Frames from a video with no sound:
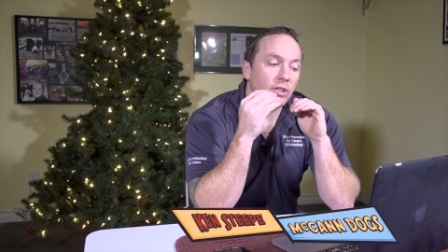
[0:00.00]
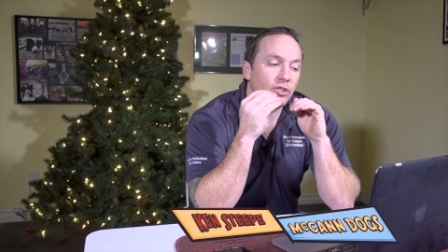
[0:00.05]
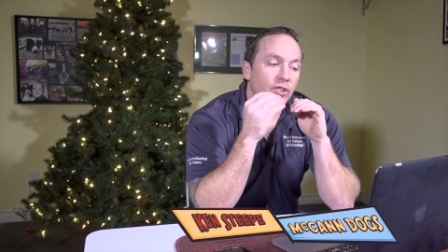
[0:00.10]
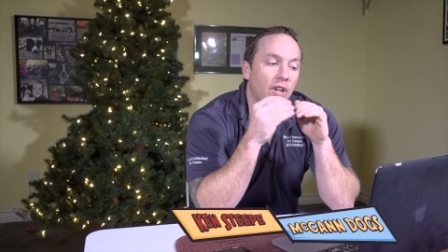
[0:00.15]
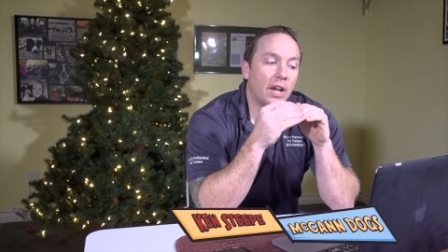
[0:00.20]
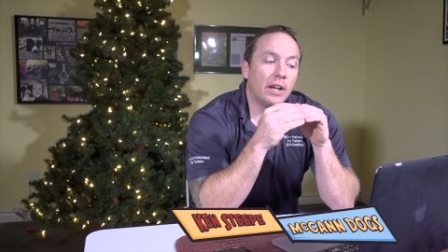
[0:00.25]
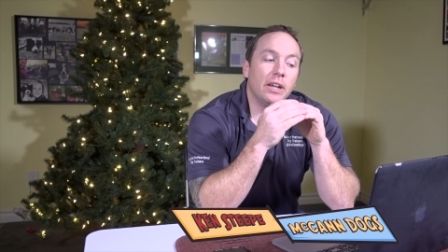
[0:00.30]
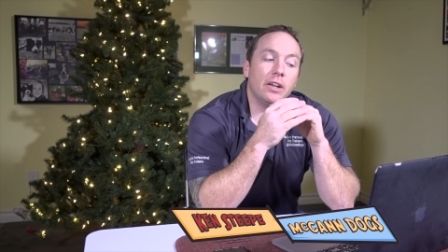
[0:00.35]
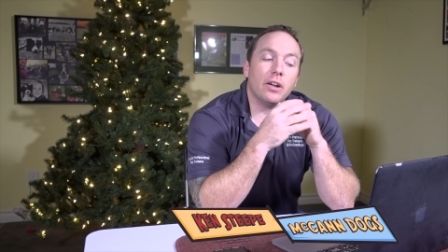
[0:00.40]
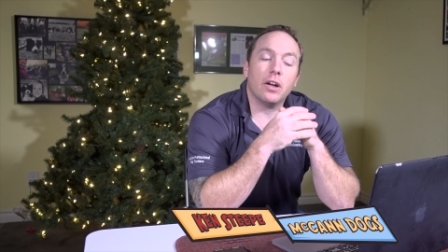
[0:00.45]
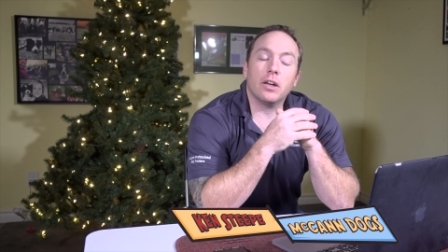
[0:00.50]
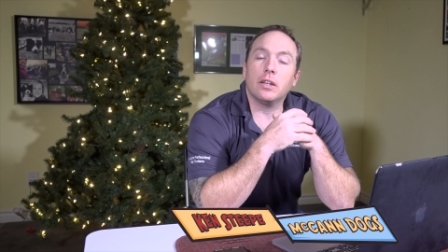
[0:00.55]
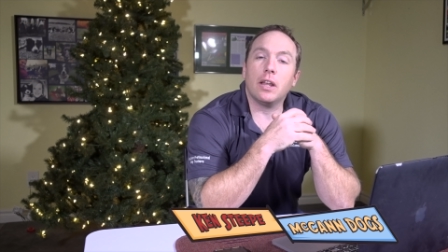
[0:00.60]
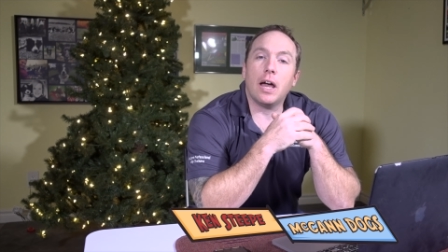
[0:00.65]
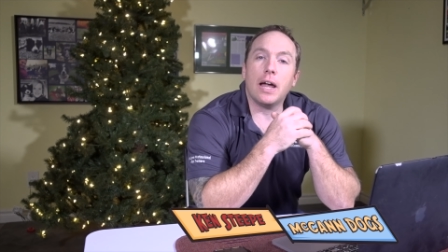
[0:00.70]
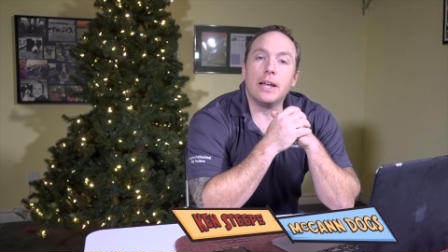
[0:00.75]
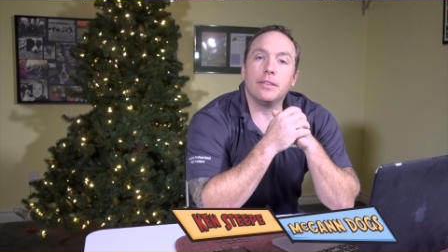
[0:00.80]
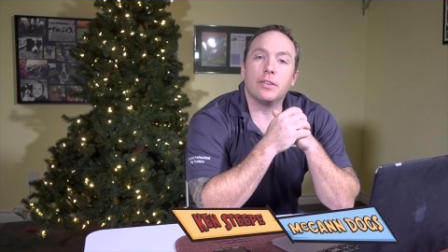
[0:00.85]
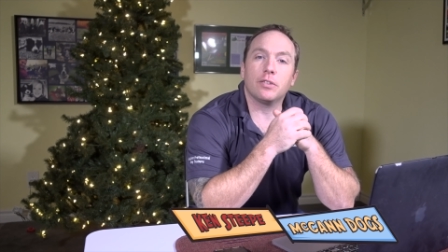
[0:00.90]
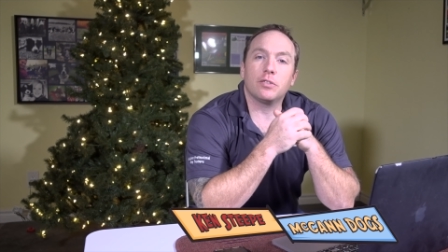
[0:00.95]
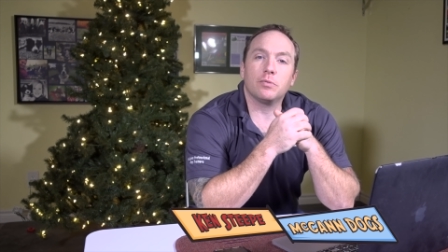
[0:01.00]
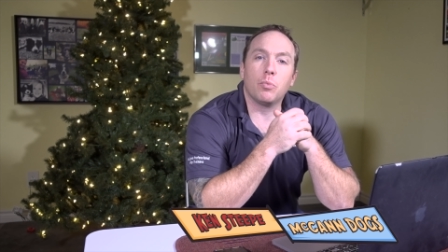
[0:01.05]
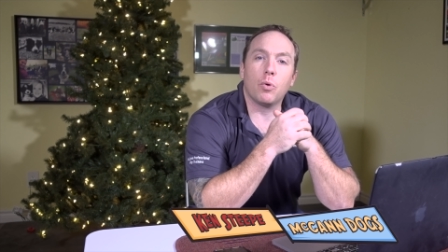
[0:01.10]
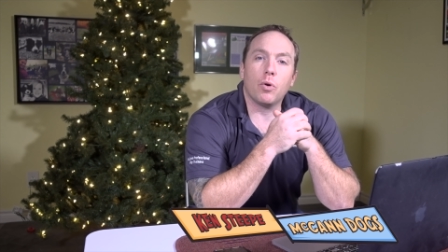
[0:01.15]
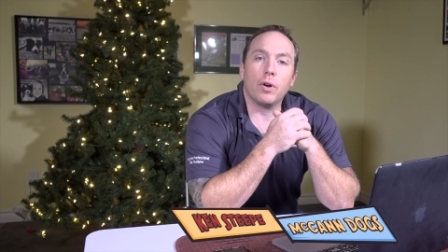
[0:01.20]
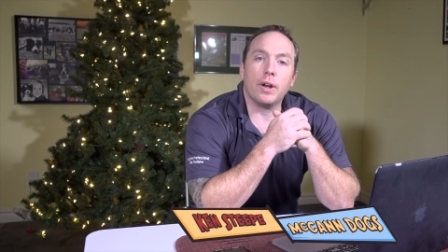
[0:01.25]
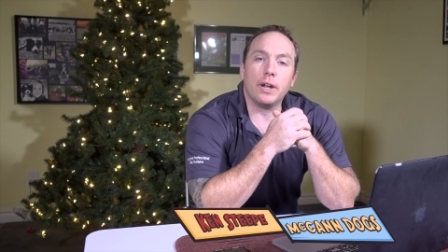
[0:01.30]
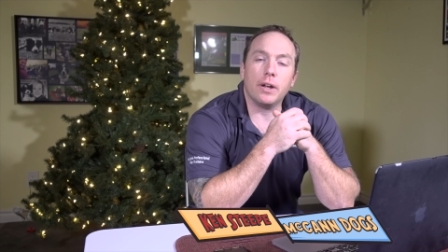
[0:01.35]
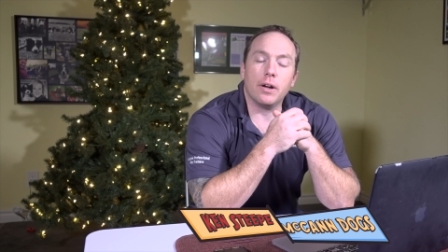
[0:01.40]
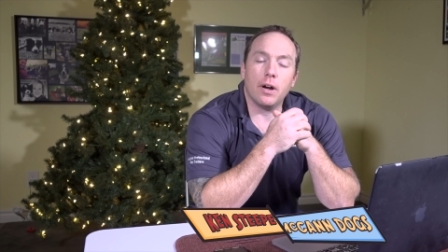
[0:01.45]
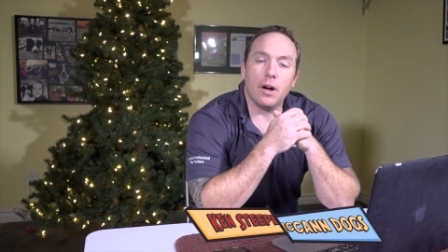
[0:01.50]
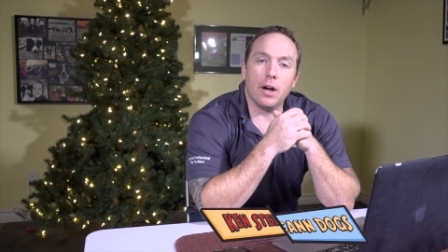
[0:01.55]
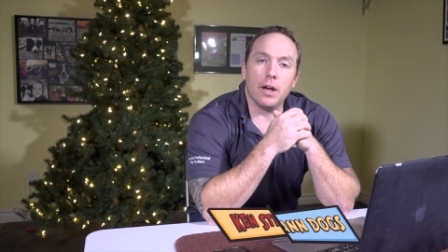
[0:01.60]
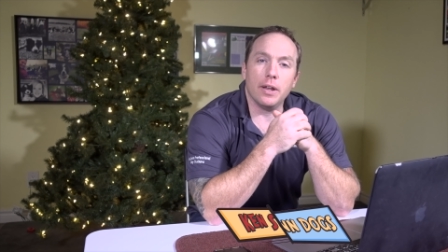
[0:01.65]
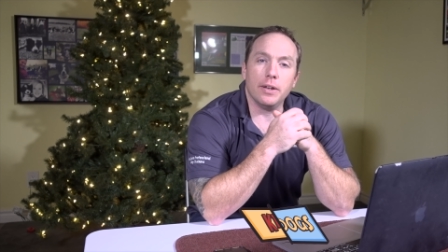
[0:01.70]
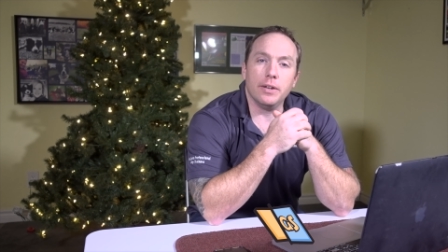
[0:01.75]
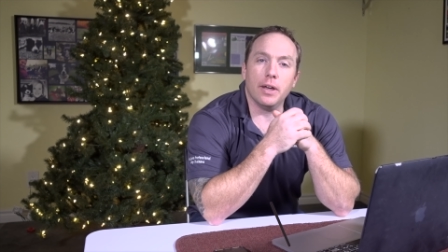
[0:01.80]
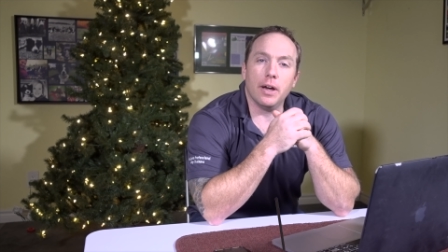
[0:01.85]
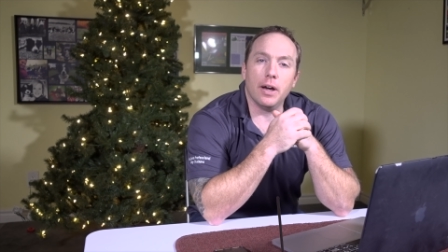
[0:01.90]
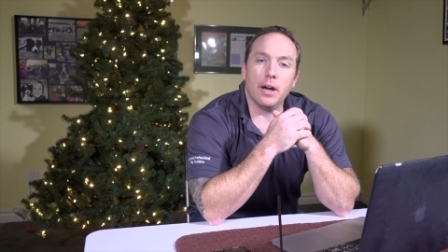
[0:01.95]
checking online this morning
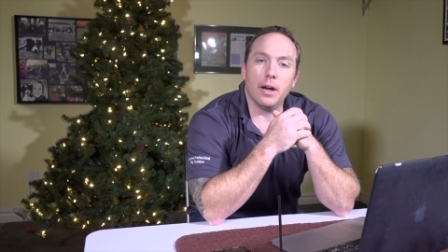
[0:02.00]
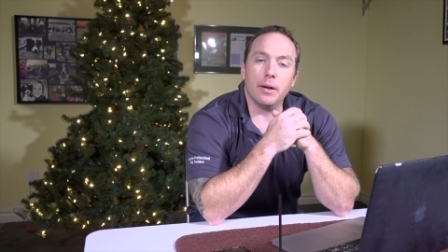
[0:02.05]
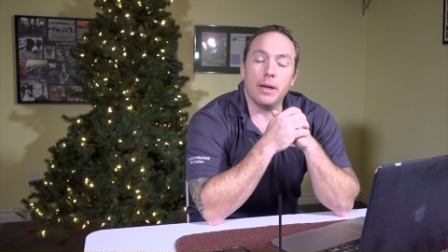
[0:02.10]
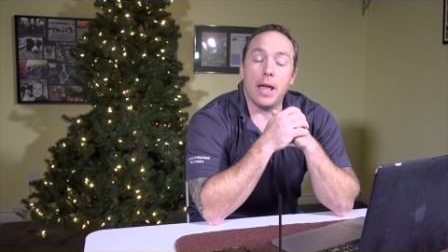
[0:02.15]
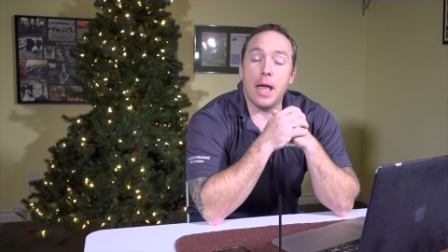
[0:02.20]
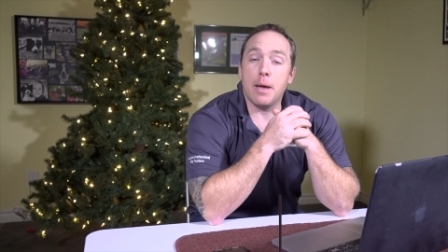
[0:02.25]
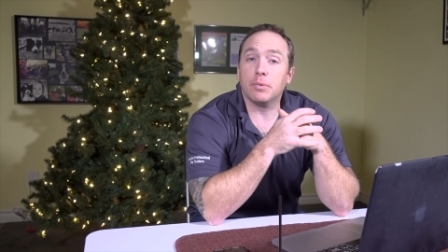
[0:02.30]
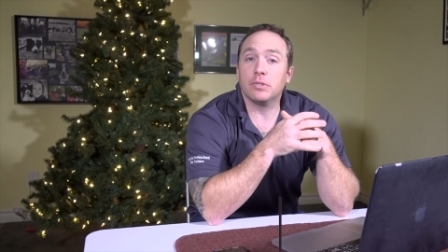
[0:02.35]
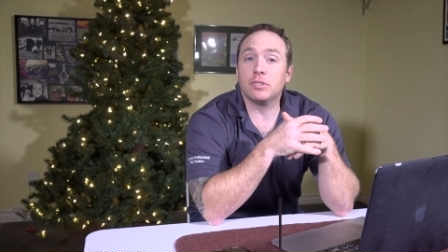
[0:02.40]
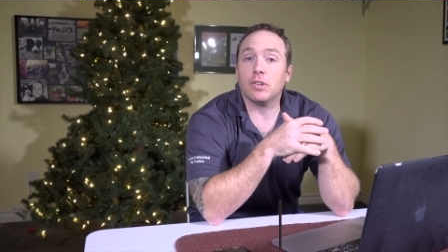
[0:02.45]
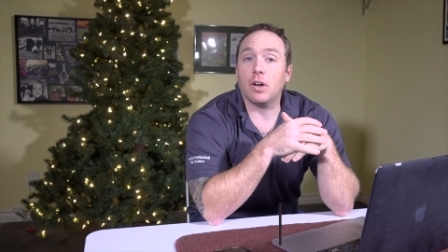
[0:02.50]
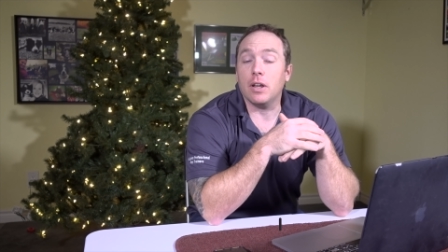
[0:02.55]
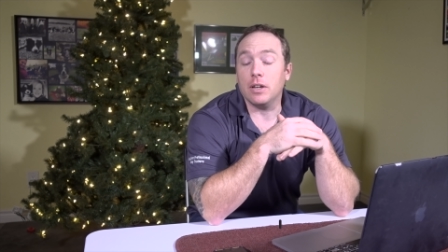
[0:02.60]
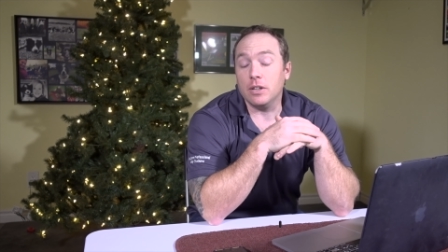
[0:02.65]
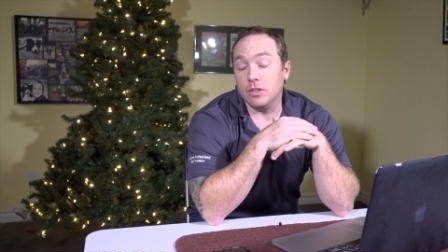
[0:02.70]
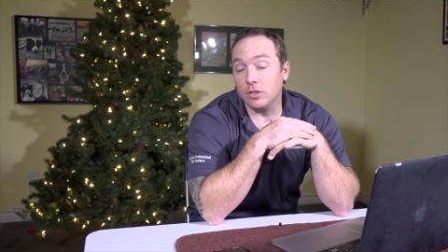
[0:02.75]
on Amazon